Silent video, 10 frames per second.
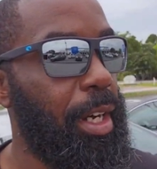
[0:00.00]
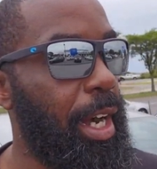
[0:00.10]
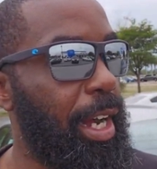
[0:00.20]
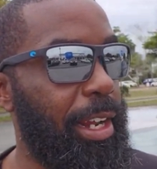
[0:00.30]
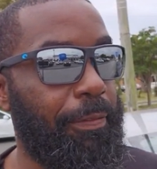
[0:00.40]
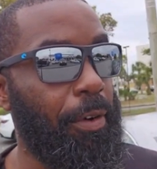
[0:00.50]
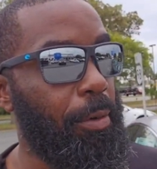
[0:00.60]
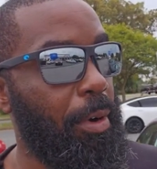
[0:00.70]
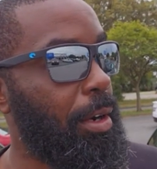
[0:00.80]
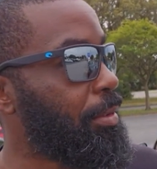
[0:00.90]
uh, in
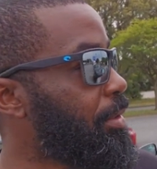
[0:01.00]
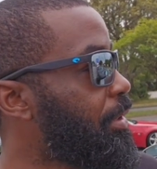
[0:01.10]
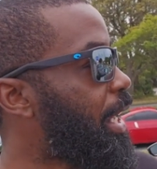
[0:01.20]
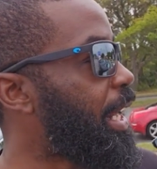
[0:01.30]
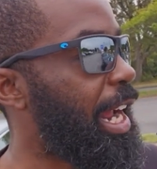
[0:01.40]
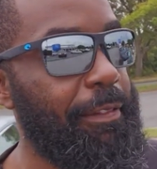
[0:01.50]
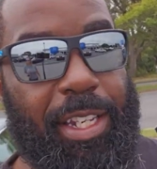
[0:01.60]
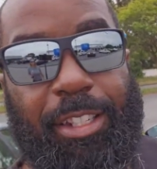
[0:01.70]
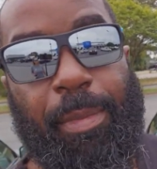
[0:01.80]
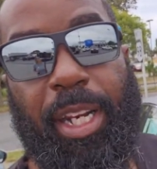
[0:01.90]
Fort Walton and have
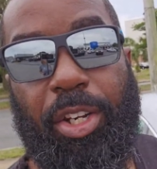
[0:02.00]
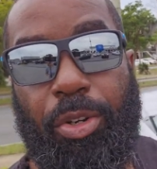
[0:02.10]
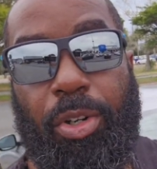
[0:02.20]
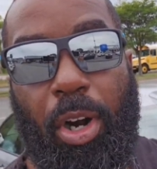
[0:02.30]
this many new